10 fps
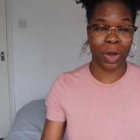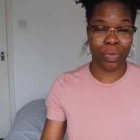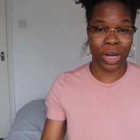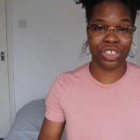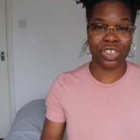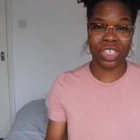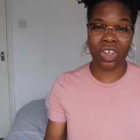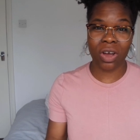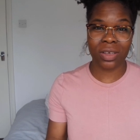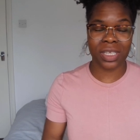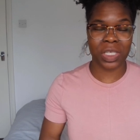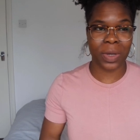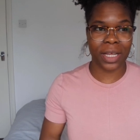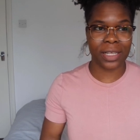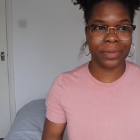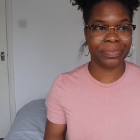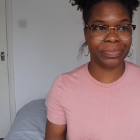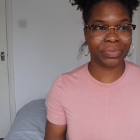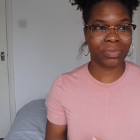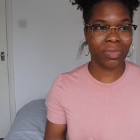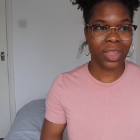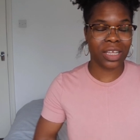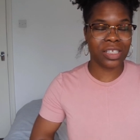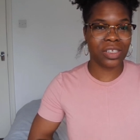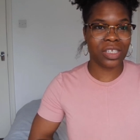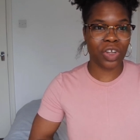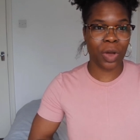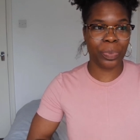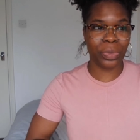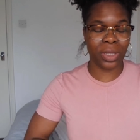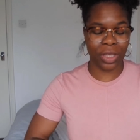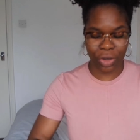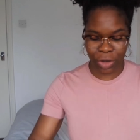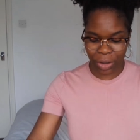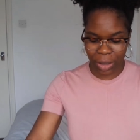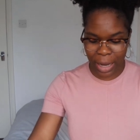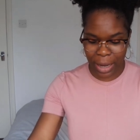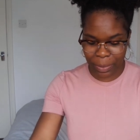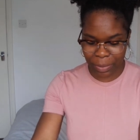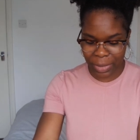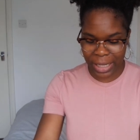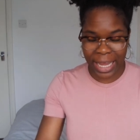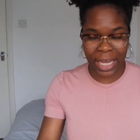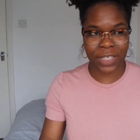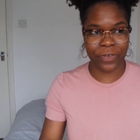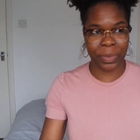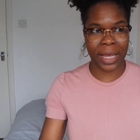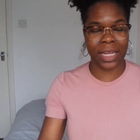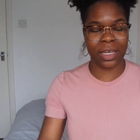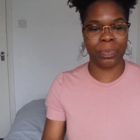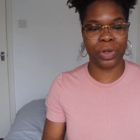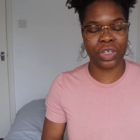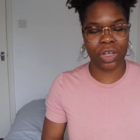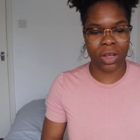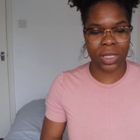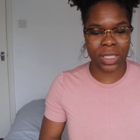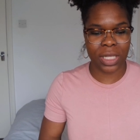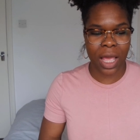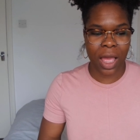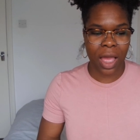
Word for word: compression socks as well to stop your um, legs from getting blood clots.